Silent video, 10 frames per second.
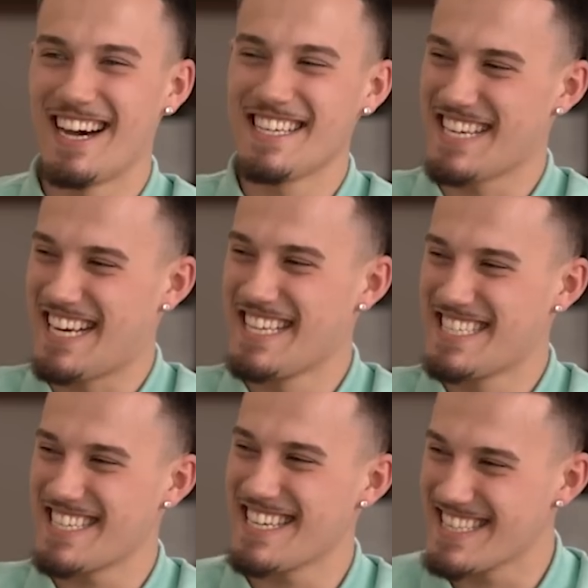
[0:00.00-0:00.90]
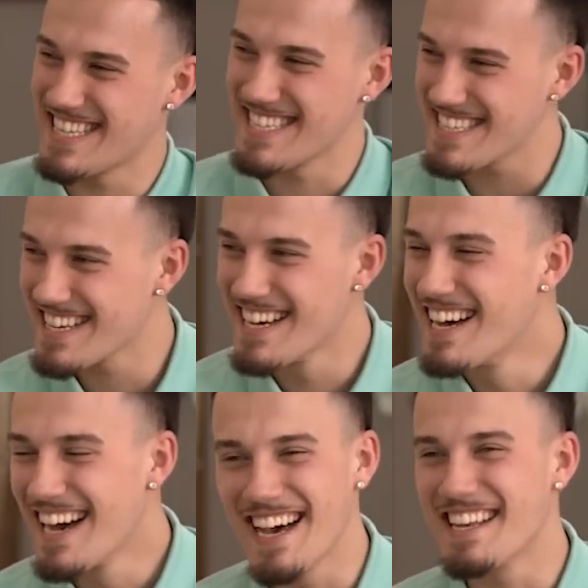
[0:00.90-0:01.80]
like, she's seeing this
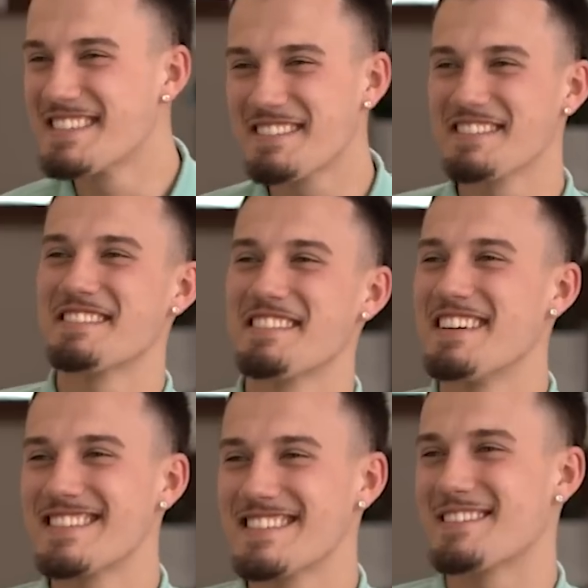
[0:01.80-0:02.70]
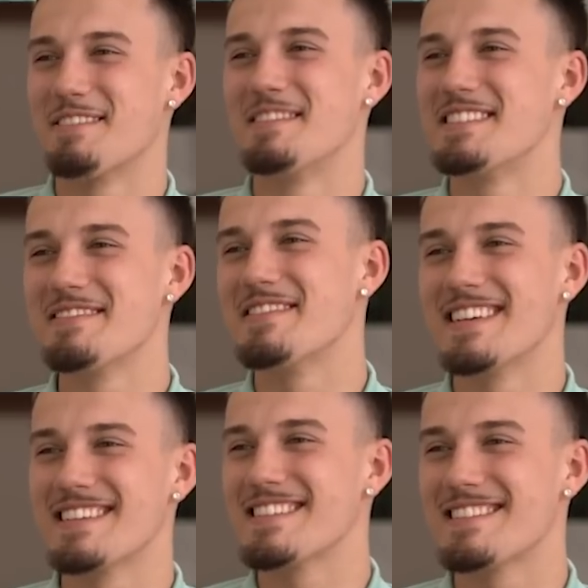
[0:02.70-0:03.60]
and it's just like she's coming to
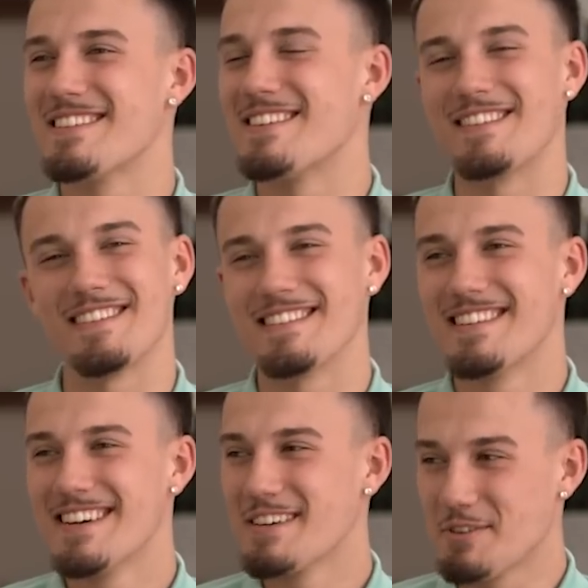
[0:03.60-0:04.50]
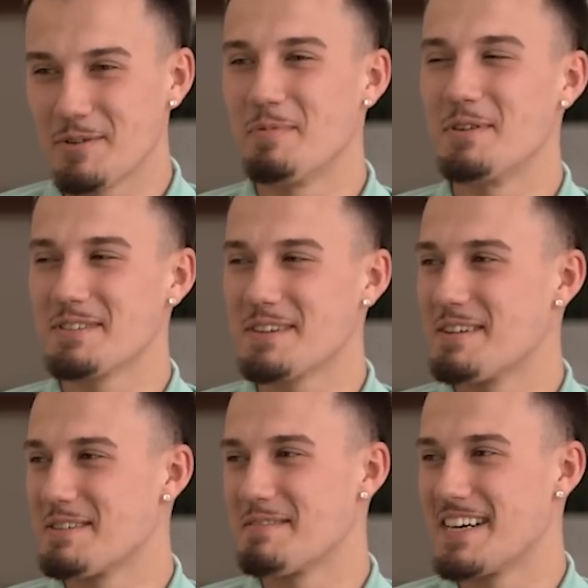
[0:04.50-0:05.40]
me and she's like, oh, your board's
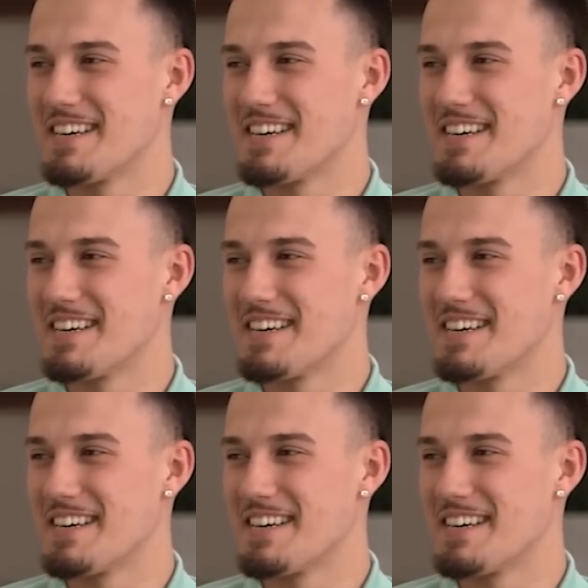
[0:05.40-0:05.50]
going up